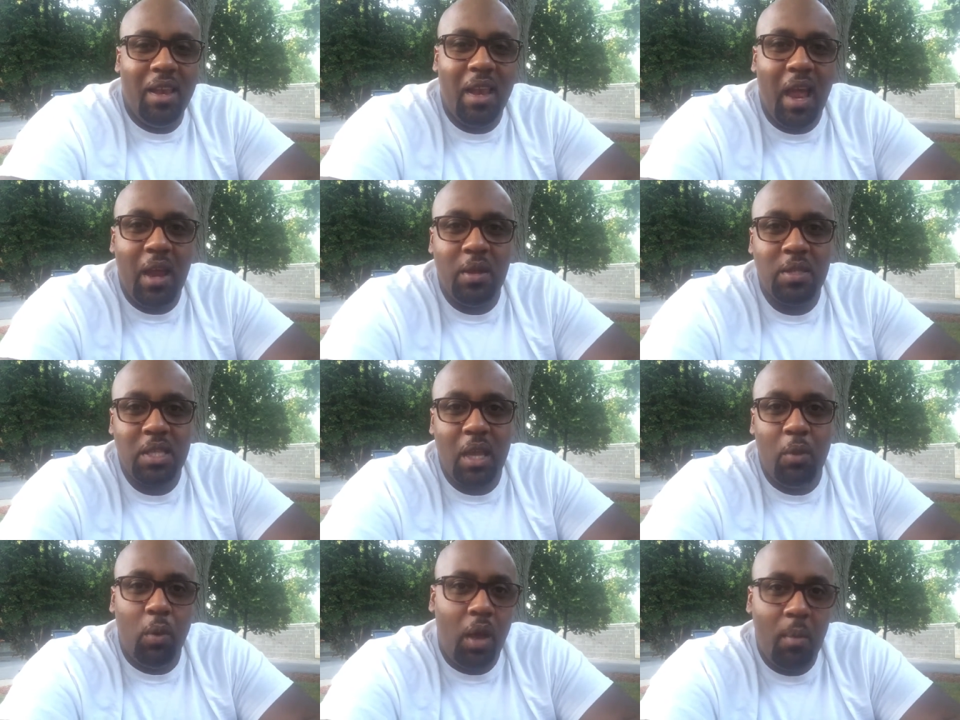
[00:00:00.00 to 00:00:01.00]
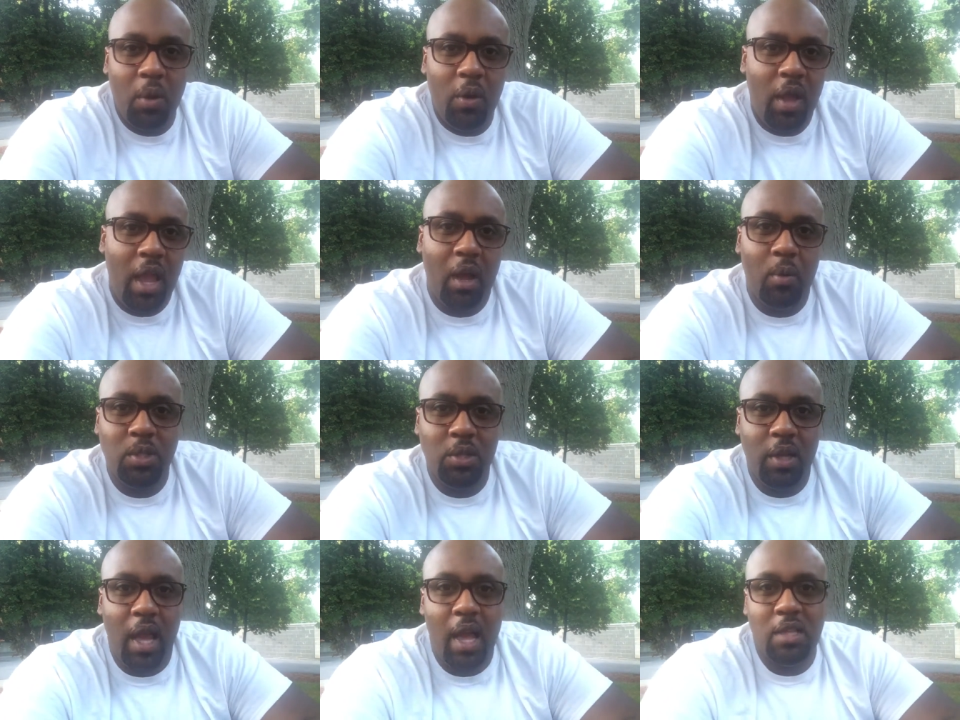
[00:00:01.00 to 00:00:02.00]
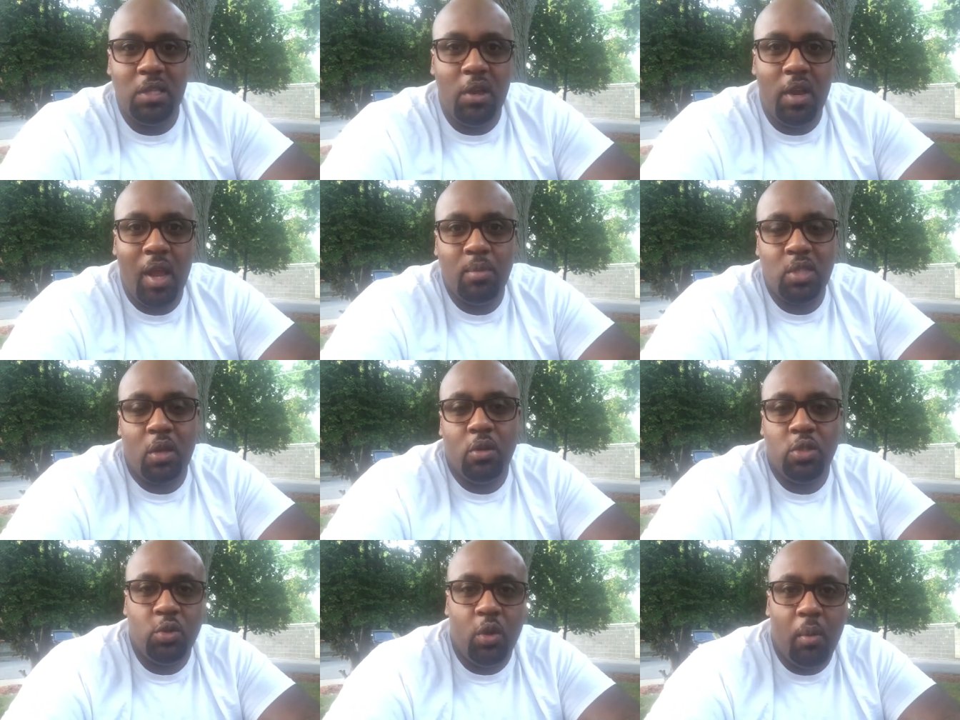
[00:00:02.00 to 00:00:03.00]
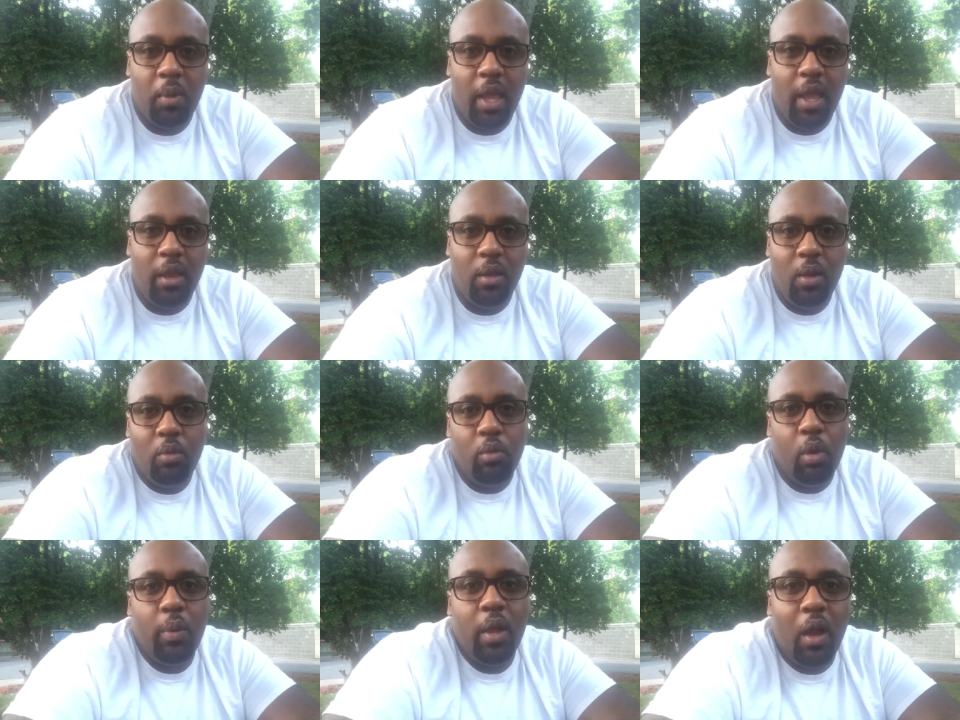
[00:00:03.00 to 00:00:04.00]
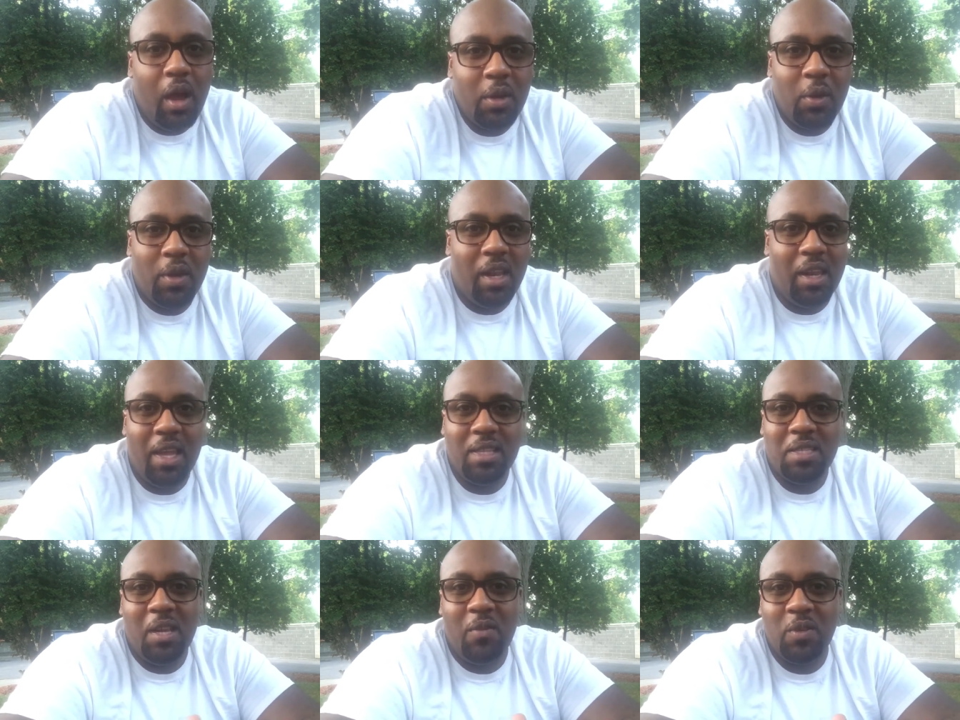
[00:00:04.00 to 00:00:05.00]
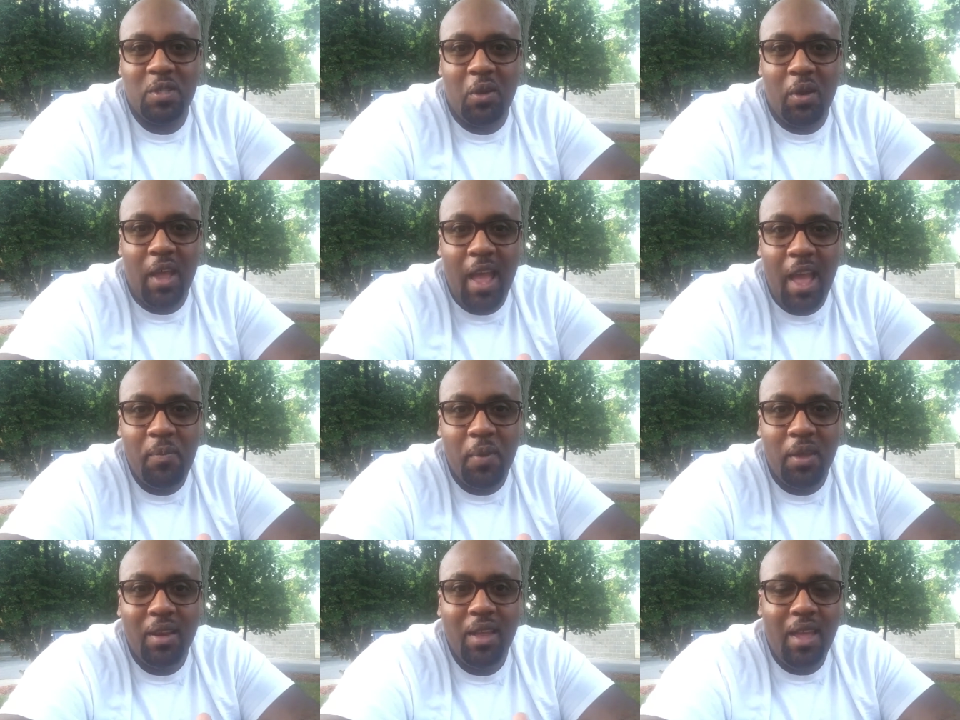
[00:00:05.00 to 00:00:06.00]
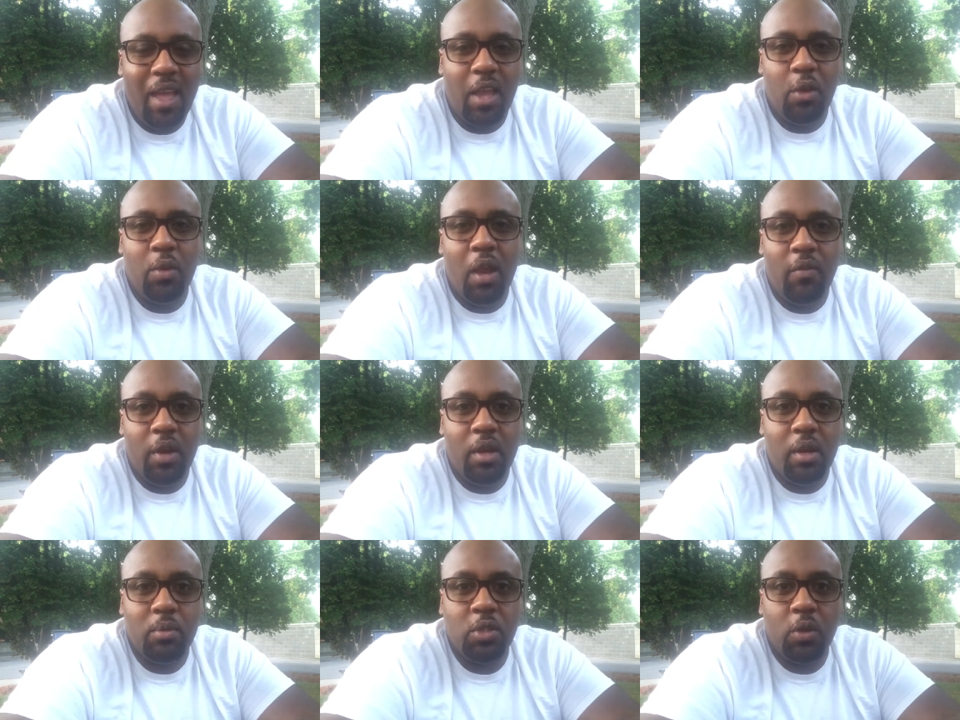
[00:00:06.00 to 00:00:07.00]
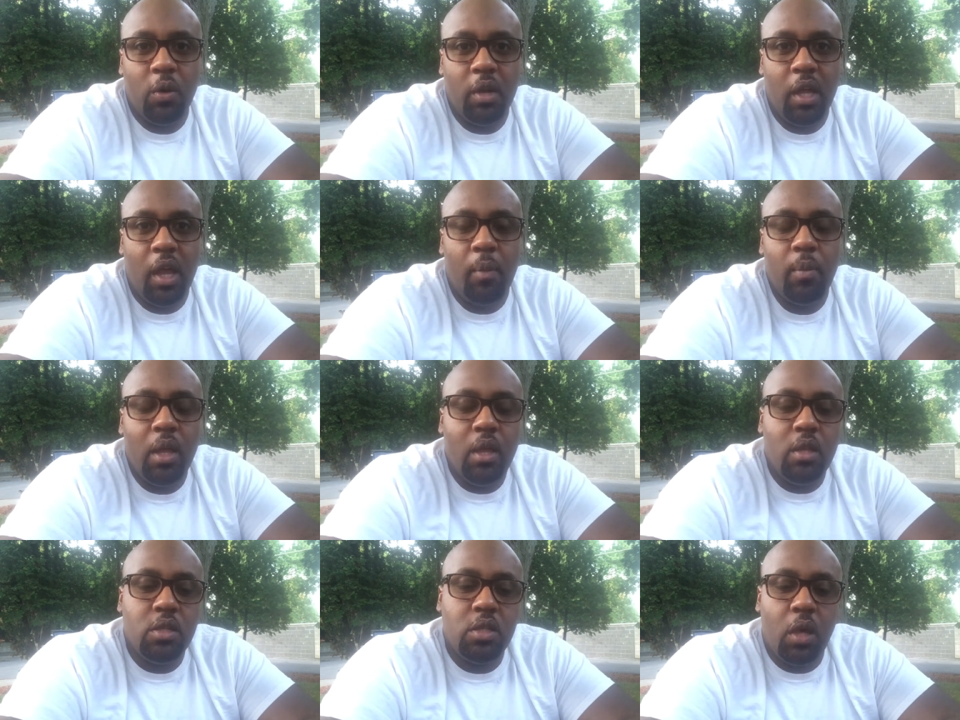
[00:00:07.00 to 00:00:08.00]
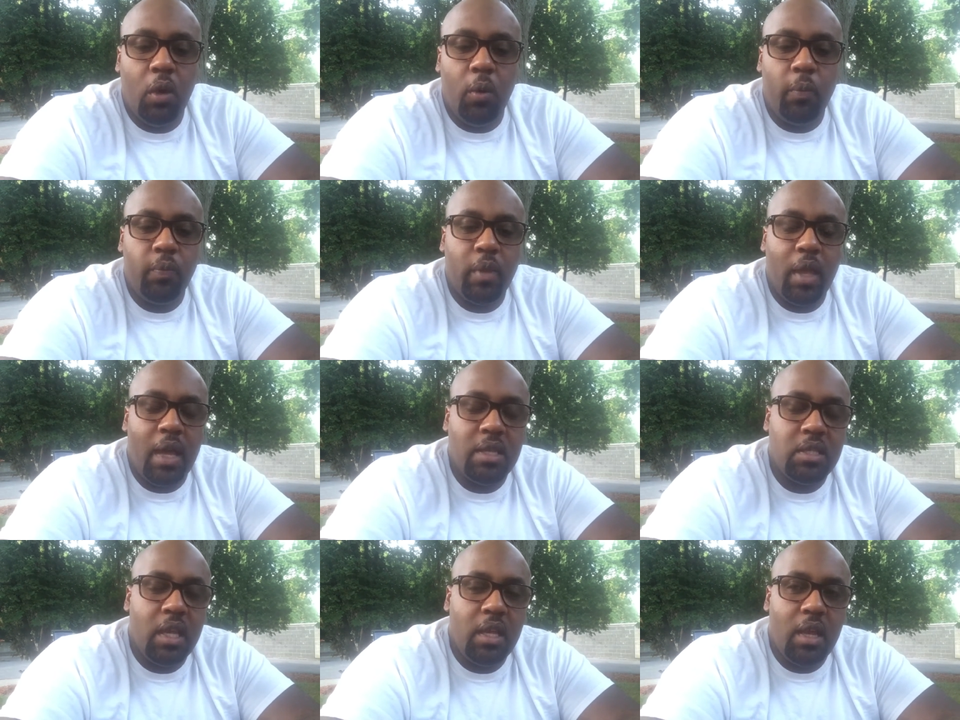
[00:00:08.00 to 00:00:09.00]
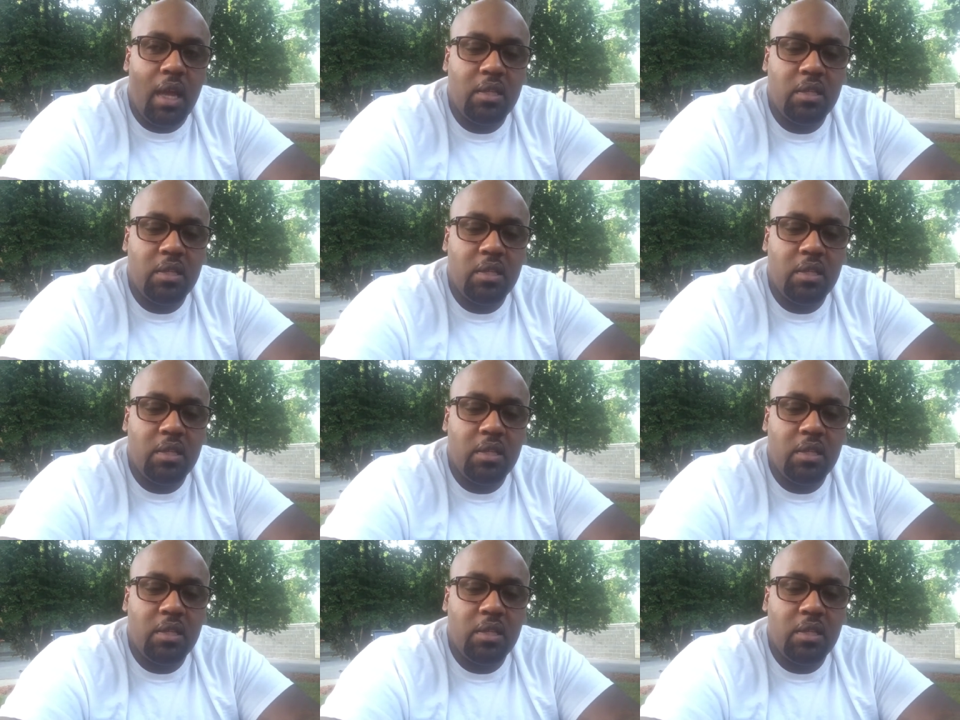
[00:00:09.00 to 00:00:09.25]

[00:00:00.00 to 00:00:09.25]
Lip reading: now you say, well, I'm going to hang out with you guys there and I'm just going to show up late. Well, we all know that late's never is going to happen, and you never end up showing up. So I say